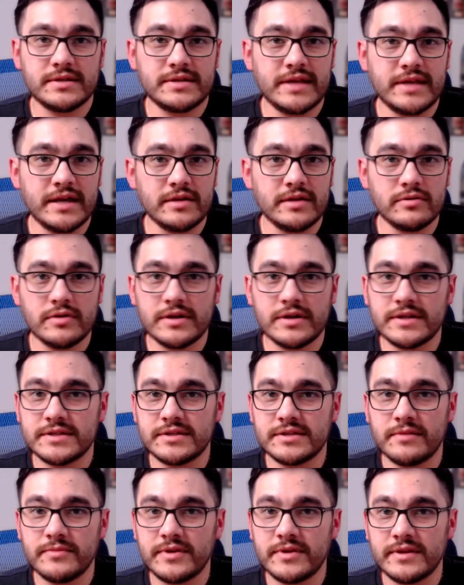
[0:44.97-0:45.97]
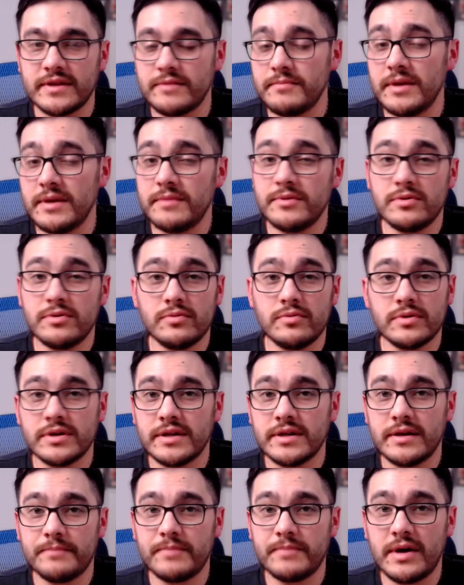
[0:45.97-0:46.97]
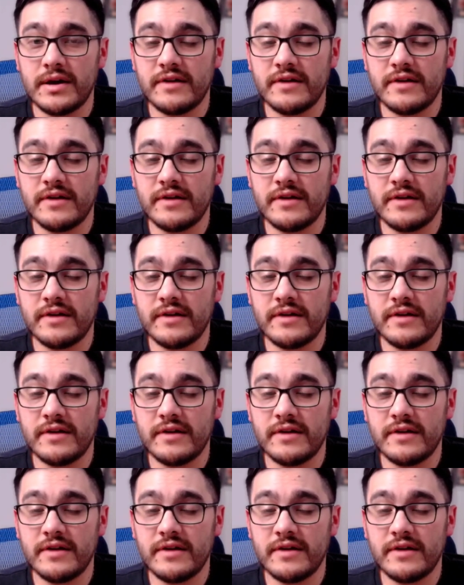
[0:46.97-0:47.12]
take a look at something that maybe you wouldn't get by